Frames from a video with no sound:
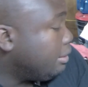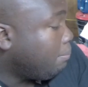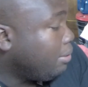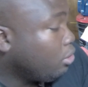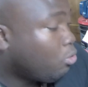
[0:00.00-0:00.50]
the
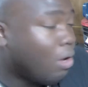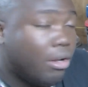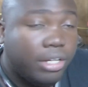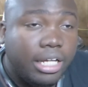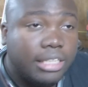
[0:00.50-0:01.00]
build
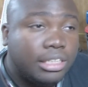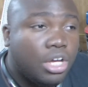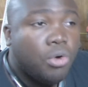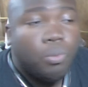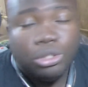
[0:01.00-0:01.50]
quality is
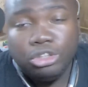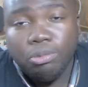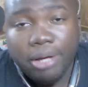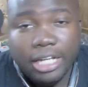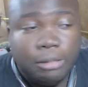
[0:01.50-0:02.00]
what's to
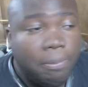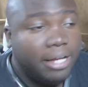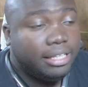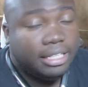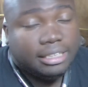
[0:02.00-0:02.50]
be
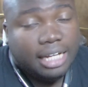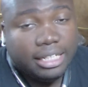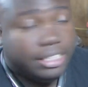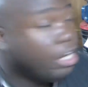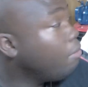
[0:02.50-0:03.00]
expected. It's
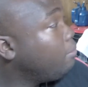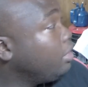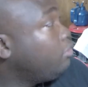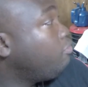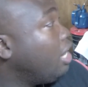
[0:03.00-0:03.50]
not terrible,
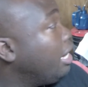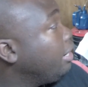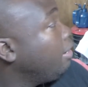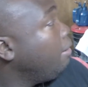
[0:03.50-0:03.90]
it's fine,